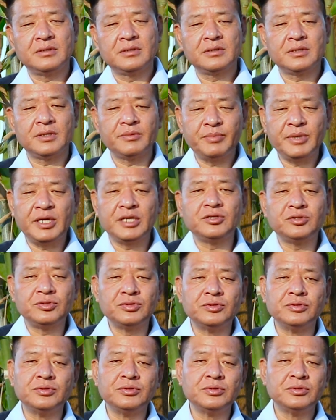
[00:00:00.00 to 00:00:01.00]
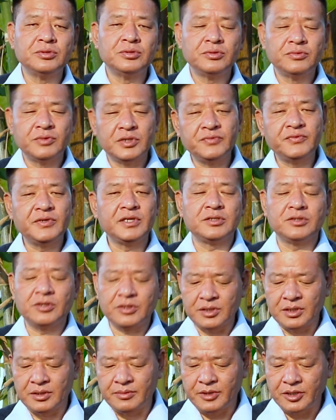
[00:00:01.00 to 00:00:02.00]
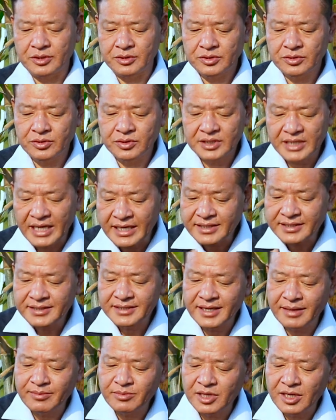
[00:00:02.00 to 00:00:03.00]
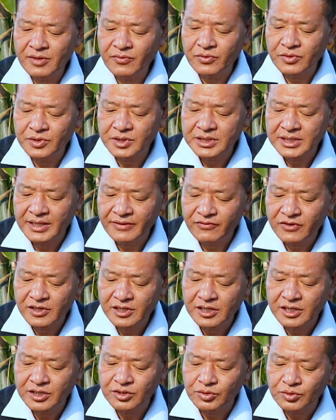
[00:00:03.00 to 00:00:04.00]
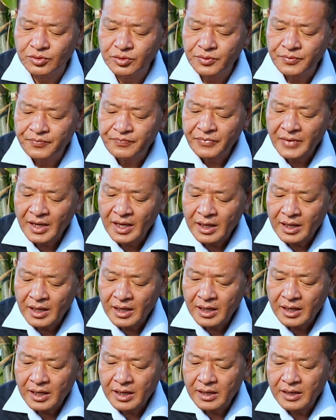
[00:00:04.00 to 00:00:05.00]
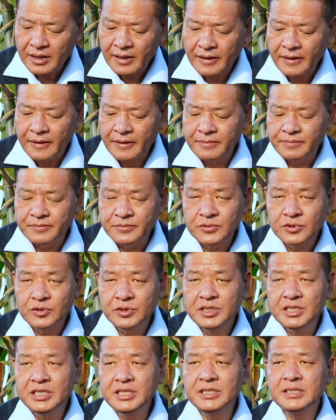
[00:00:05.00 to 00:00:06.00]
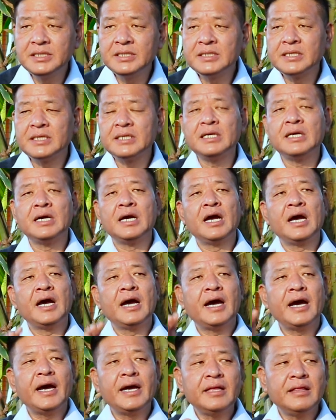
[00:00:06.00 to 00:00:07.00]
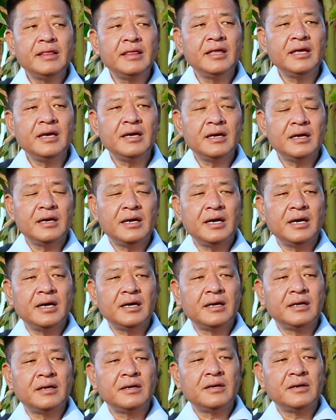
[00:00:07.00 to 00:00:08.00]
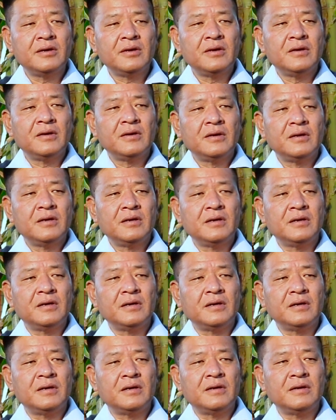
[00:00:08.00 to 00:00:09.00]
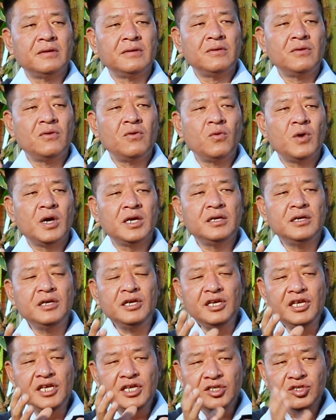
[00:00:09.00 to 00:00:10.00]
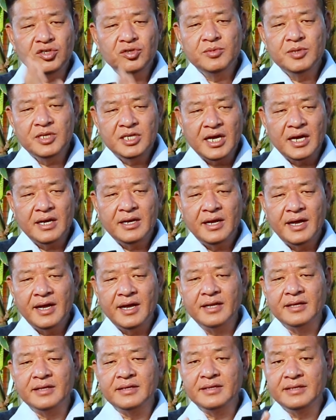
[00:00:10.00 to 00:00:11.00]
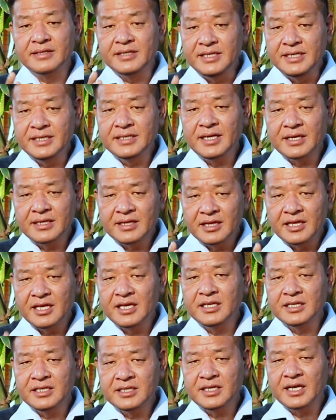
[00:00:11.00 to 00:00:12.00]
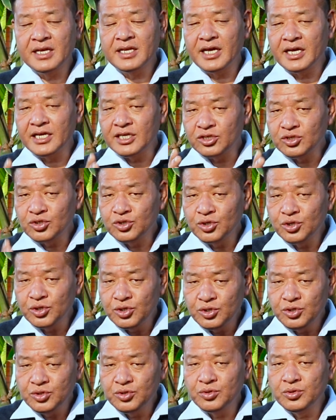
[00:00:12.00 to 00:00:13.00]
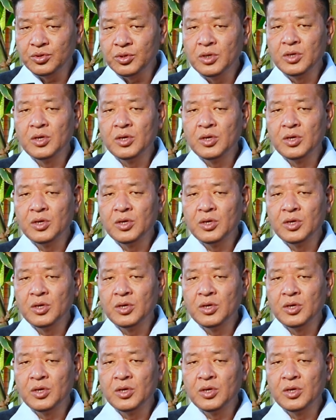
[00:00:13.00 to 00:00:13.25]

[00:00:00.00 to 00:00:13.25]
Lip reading: compared to what we are talking about. So that is something we'll definitely do. So these, I think, are what needs to be done, and these are things that I assure you